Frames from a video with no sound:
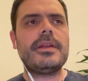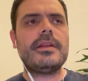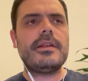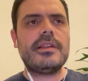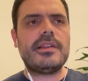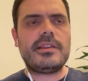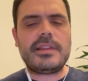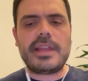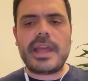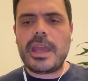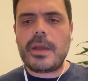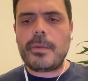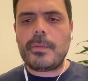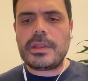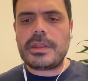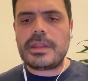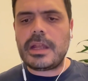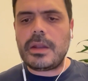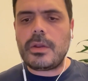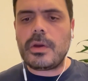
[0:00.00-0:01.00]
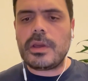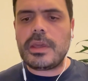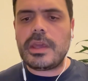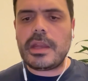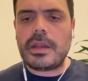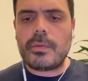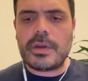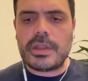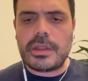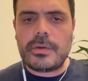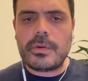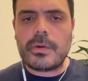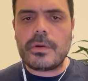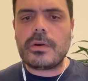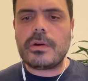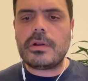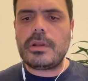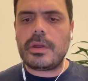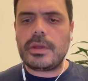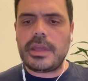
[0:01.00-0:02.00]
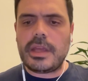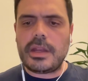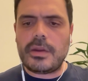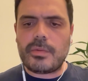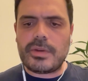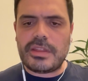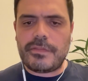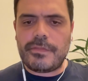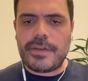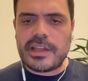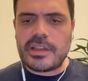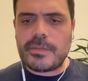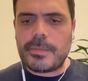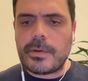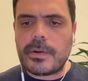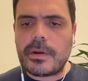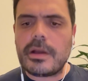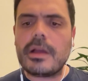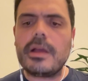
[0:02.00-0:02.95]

stay with the login with Google, login with Facebook,